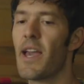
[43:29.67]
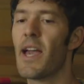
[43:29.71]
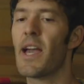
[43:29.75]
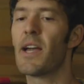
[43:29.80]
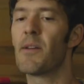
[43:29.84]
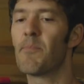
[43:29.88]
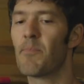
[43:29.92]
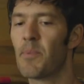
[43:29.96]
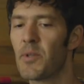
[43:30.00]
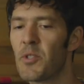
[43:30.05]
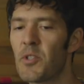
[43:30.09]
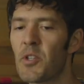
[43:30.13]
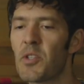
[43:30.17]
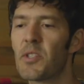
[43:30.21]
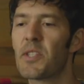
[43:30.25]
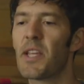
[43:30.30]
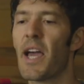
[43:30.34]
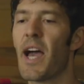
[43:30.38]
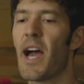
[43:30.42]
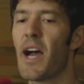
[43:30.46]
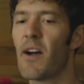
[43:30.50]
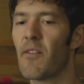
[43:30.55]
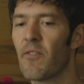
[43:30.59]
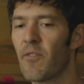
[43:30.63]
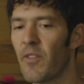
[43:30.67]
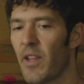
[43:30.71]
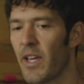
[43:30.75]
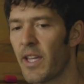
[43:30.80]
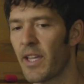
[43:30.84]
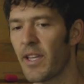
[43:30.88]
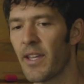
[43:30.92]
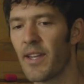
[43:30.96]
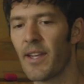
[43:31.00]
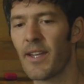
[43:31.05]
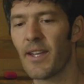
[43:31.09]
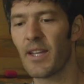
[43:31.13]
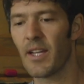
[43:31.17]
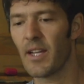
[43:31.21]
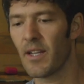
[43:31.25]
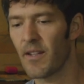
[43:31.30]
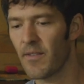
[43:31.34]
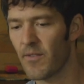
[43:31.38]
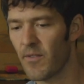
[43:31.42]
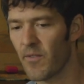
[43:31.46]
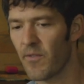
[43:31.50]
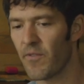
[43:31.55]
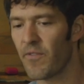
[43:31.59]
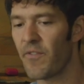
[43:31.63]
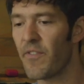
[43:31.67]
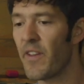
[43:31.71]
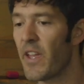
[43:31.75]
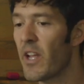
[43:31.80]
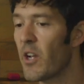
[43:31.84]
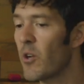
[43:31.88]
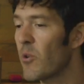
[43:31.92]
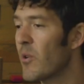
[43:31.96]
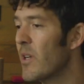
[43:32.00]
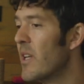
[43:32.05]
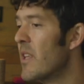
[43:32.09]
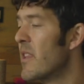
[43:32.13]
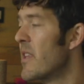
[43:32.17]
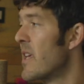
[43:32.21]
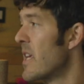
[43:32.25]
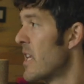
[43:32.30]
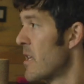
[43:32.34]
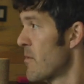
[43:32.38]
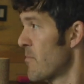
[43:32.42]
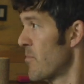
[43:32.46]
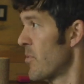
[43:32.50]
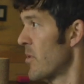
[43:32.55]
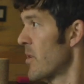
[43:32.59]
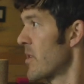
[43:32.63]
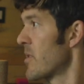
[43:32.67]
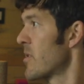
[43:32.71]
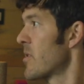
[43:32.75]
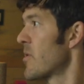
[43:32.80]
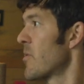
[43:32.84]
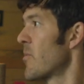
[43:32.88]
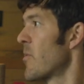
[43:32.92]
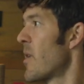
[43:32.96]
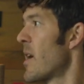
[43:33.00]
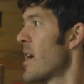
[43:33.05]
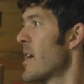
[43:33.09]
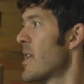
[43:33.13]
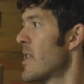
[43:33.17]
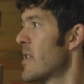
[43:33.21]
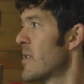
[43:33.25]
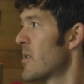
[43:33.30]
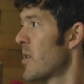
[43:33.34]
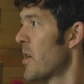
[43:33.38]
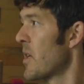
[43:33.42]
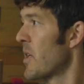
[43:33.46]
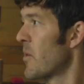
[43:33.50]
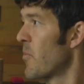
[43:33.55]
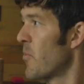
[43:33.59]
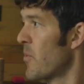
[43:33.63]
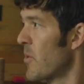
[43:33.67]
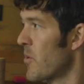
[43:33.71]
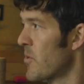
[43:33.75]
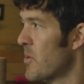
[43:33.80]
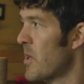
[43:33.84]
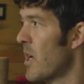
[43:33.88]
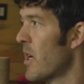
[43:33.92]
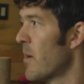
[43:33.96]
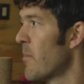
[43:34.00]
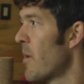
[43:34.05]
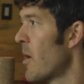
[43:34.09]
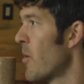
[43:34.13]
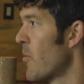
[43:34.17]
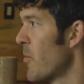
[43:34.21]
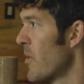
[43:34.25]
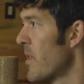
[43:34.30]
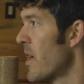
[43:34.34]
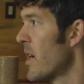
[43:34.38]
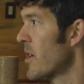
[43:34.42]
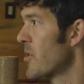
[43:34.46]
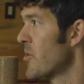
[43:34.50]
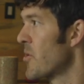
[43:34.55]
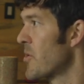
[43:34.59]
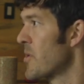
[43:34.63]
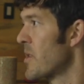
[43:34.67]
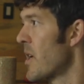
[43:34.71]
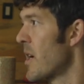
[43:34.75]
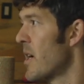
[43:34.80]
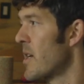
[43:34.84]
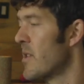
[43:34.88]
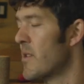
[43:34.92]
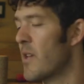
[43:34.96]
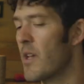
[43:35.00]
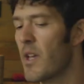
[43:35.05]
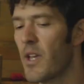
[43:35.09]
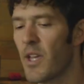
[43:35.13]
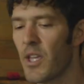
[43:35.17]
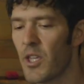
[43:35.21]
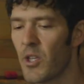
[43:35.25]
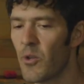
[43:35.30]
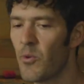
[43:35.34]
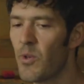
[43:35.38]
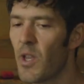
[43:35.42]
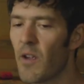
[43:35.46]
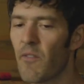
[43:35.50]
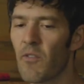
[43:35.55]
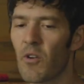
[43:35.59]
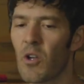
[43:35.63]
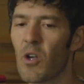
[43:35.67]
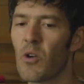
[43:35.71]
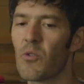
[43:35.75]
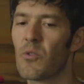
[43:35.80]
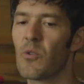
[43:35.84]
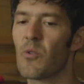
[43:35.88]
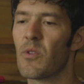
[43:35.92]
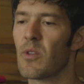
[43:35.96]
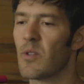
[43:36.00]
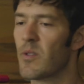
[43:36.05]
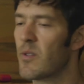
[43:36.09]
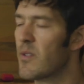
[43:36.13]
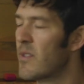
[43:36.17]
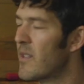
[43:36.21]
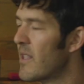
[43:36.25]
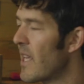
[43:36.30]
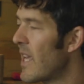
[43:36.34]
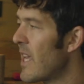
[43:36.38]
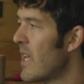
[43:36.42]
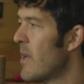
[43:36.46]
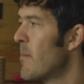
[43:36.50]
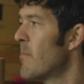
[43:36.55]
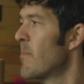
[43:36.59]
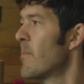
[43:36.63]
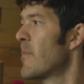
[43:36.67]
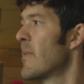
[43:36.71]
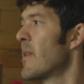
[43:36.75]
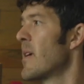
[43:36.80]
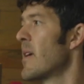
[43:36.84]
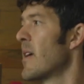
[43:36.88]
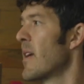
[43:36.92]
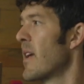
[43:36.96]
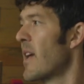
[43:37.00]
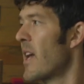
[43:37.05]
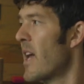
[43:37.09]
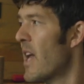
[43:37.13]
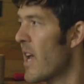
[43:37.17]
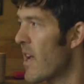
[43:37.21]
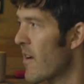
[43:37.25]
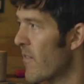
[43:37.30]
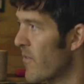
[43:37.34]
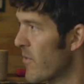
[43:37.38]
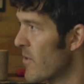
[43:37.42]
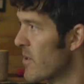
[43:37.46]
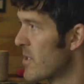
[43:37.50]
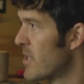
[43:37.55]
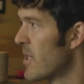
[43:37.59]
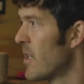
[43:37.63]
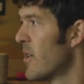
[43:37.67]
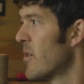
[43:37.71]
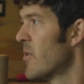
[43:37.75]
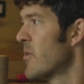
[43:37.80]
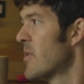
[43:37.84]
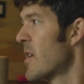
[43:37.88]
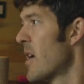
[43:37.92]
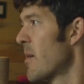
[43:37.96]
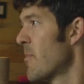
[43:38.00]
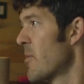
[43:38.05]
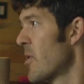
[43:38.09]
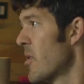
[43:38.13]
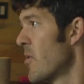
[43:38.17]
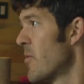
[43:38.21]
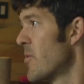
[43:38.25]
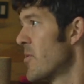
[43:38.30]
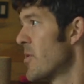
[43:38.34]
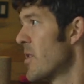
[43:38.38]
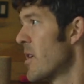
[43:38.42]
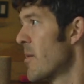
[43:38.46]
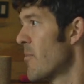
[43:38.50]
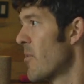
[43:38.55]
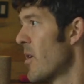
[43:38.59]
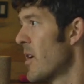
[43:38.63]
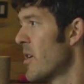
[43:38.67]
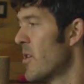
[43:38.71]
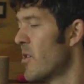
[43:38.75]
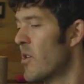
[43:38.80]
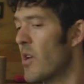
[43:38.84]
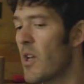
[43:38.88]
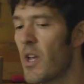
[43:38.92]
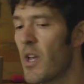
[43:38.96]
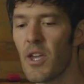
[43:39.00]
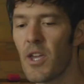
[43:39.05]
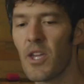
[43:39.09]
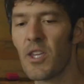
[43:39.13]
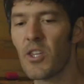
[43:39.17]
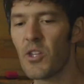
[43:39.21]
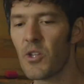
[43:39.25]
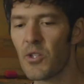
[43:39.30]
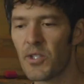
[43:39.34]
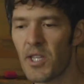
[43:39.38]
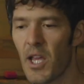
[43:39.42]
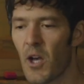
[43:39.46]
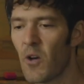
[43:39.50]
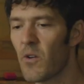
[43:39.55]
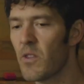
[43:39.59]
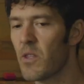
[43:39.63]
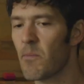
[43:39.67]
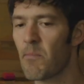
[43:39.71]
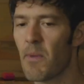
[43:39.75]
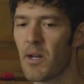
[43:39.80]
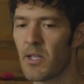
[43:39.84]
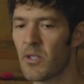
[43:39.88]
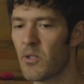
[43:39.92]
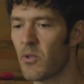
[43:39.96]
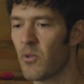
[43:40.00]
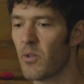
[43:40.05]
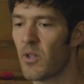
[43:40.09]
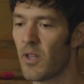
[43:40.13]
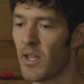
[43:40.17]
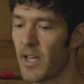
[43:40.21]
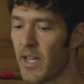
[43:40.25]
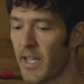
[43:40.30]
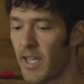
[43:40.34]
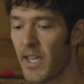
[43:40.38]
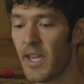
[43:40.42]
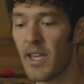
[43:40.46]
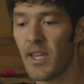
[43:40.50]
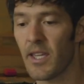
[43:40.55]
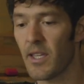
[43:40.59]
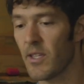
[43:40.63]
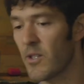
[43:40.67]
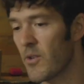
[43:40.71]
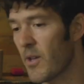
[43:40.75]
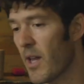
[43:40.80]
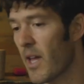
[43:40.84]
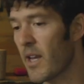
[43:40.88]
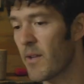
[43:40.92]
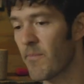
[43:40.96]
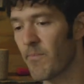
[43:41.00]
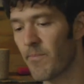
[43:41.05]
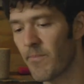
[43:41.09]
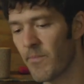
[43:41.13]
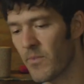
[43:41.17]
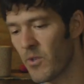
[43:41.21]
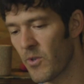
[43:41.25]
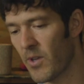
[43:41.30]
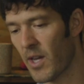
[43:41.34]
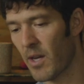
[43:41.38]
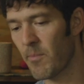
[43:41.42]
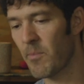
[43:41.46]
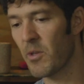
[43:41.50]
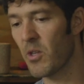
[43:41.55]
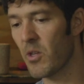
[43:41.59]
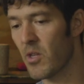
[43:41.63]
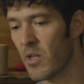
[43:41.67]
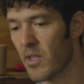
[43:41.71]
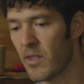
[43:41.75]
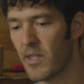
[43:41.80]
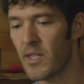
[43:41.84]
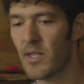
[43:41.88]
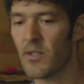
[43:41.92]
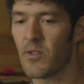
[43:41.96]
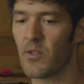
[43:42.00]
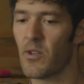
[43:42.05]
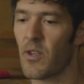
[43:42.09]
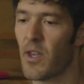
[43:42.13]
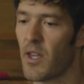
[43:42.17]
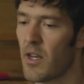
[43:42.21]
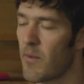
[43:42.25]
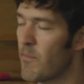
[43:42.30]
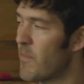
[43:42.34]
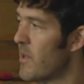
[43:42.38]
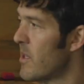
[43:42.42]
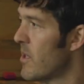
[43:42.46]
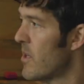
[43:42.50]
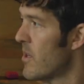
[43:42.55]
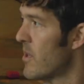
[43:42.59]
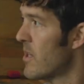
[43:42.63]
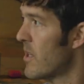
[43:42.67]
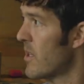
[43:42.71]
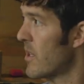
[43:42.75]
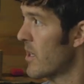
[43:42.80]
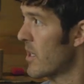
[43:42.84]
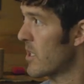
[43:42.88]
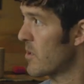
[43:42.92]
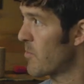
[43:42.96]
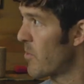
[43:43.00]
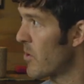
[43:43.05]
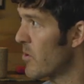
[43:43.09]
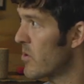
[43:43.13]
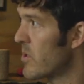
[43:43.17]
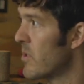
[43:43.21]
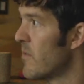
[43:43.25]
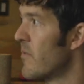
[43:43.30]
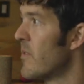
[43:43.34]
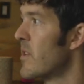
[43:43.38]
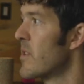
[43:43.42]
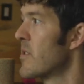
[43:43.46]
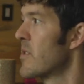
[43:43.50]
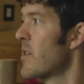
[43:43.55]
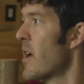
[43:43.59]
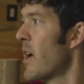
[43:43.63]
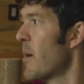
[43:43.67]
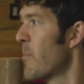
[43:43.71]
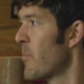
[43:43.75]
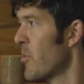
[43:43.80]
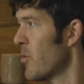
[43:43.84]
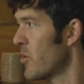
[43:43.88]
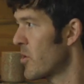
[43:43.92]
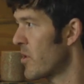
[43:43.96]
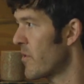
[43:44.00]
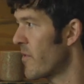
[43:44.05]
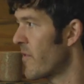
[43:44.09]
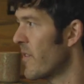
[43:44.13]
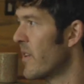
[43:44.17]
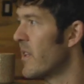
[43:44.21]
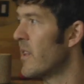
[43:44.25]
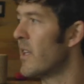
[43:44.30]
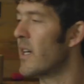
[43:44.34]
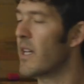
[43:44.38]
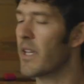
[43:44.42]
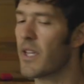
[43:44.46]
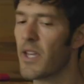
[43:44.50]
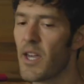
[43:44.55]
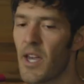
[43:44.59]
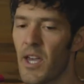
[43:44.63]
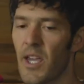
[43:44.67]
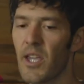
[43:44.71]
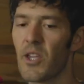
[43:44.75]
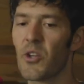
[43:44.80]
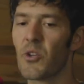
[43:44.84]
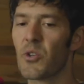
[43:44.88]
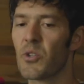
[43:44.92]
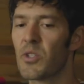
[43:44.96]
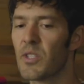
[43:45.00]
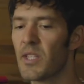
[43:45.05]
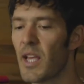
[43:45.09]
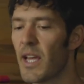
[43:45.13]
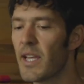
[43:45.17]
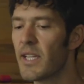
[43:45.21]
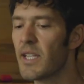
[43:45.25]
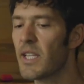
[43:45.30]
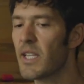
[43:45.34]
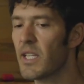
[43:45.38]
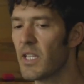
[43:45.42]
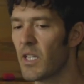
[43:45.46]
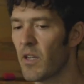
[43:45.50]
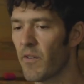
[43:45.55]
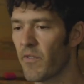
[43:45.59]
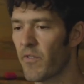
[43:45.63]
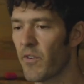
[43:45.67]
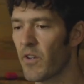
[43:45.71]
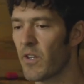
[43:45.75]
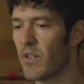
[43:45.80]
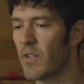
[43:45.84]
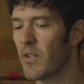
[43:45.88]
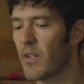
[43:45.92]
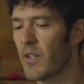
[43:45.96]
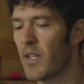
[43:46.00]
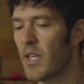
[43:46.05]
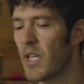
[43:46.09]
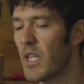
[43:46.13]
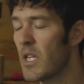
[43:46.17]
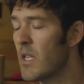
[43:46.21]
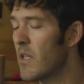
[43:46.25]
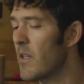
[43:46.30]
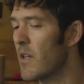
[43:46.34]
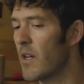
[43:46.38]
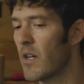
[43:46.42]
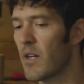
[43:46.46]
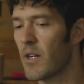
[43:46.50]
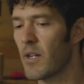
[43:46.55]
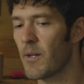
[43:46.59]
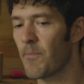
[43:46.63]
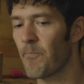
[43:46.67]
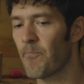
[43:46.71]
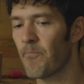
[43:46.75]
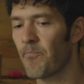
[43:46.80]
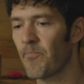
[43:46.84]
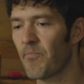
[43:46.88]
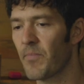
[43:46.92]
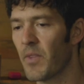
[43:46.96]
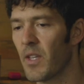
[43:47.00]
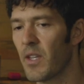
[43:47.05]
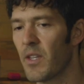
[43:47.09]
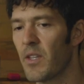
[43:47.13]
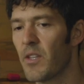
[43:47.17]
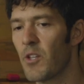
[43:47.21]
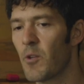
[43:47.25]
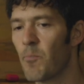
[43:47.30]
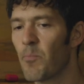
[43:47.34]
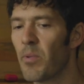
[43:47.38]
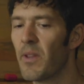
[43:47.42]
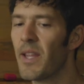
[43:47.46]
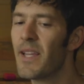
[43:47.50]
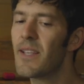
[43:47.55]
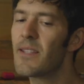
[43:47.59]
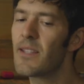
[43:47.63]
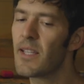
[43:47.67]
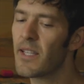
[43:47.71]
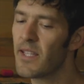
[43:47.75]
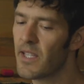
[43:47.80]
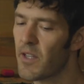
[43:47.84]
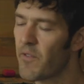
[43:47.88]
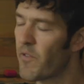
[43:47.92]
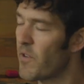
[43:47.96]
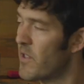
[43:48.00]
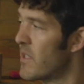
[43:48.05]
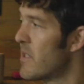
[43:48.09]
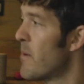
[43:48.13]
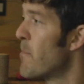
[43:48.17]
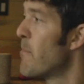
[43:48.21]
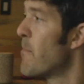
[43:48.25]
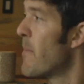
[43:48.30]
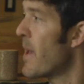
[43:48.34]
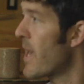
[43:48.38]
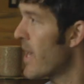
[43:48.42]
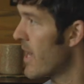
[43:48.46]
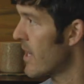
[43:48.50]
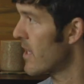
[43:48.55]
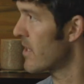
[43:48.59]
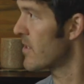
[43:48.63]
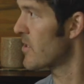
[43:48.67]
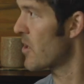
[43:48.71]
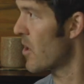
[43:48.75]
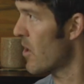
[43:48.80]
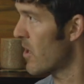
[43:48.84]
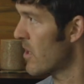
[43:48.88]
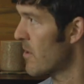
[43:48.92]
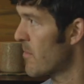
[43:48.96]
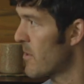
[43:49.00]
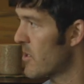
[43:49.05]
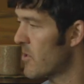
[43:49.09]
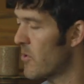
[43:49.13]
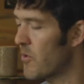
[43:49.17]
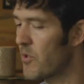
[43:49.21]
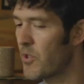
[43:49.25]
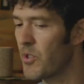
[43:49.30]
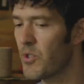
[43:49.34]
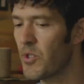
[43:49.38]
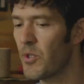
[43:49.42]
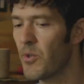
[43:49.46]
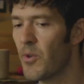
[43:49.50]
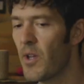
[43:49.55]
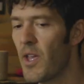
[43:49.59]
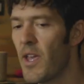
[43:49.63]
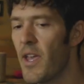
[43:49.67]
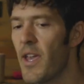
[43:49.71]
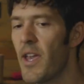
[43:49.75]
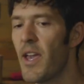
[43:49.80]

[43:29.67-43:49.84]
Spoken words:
But just to have vary the inputs, right? Yeah. It's like we were talking about with exercise. You never go do the same thing every single time you go to the gym, right? You're telling the muscle to hey, you gotta be good at this. You gotta be good at explosiveness, hypertrophy. Like you're sending different you're placing different demands on the muscle tissue.